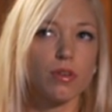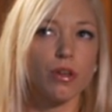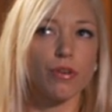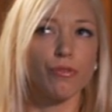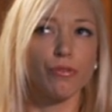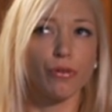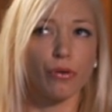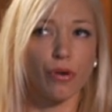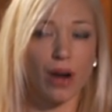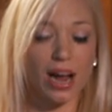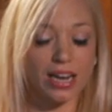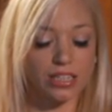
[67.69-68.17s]

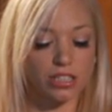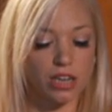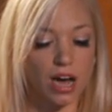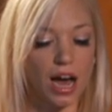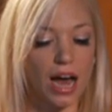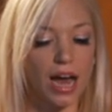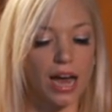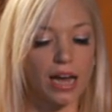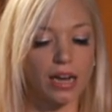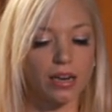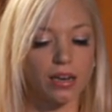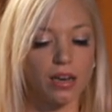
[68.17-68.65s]
for our
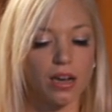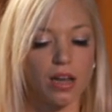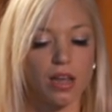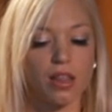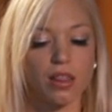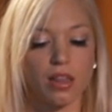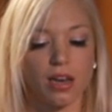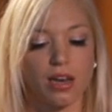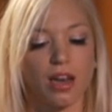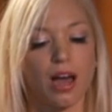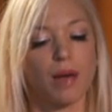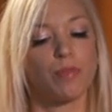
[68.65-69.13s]
diet,
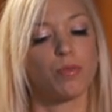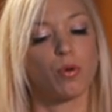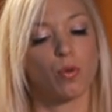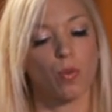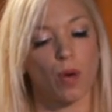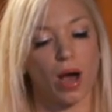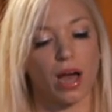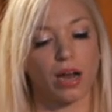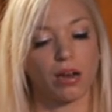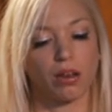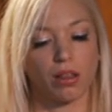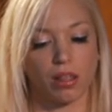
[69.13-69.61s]
the number
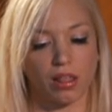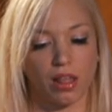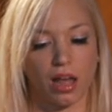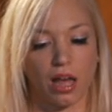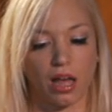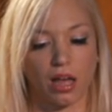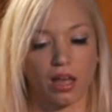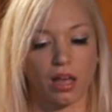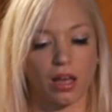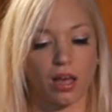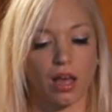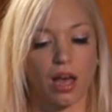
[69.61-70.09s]
one
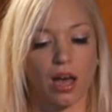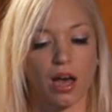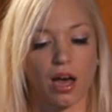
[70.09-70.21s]
thing,